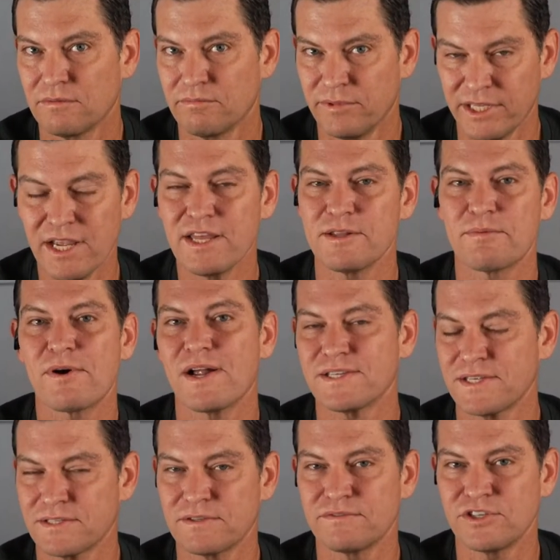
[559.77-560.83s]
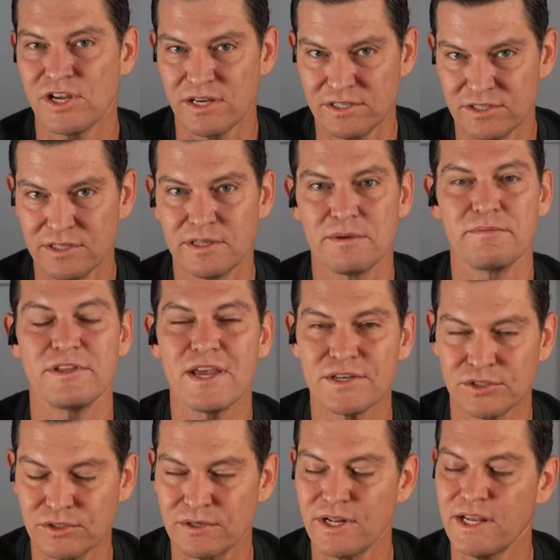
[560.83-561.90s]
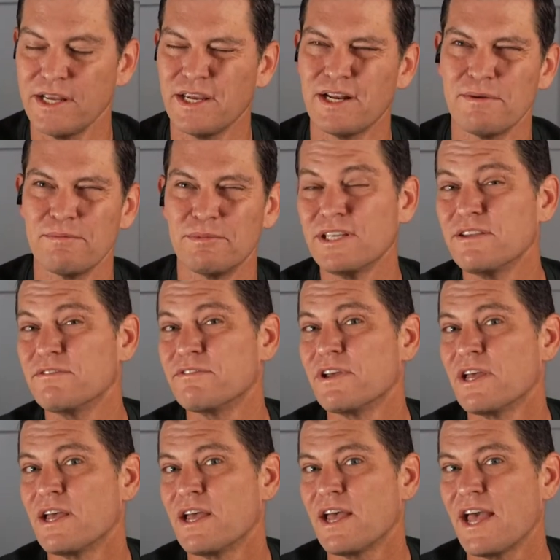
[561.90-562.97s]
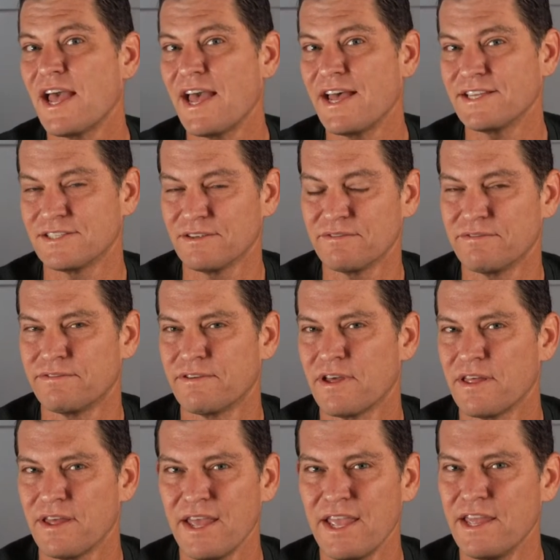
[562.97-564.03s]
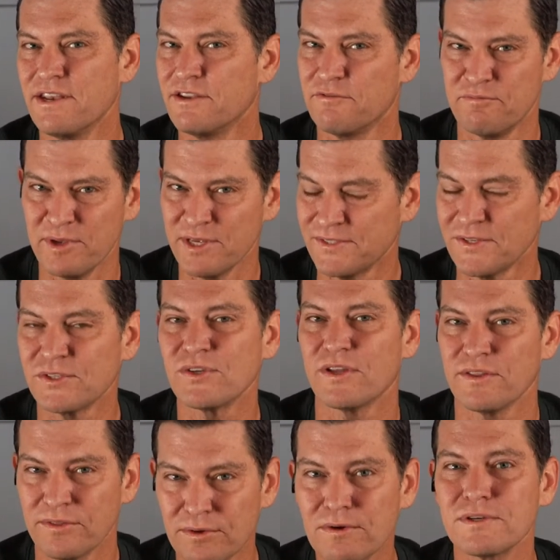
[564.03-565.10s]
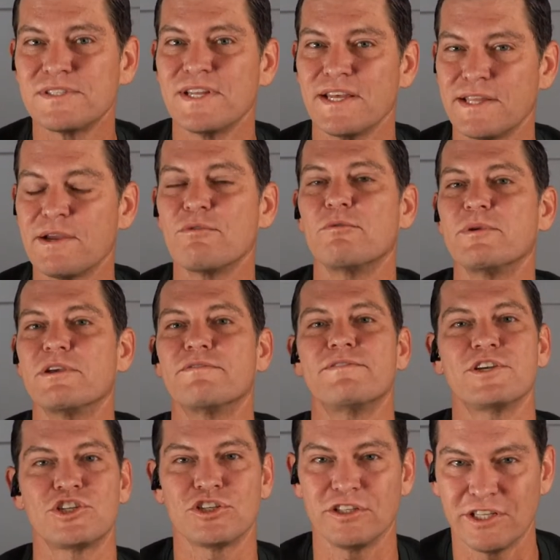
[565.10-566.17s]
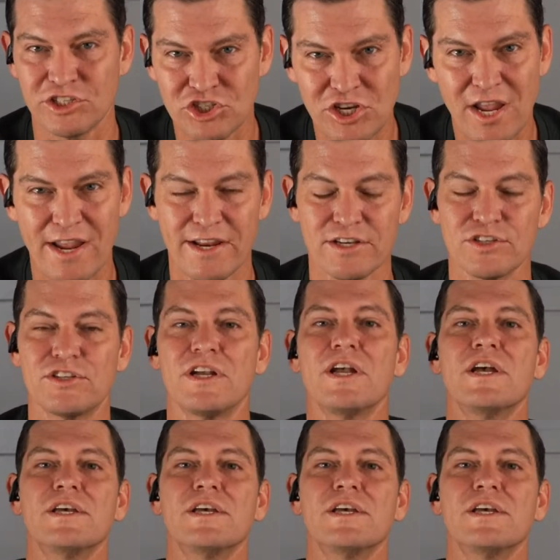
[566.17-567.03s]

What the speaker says: began the process of changing them yesterday, and I believe as of end of business on Thursday, they will be officially changed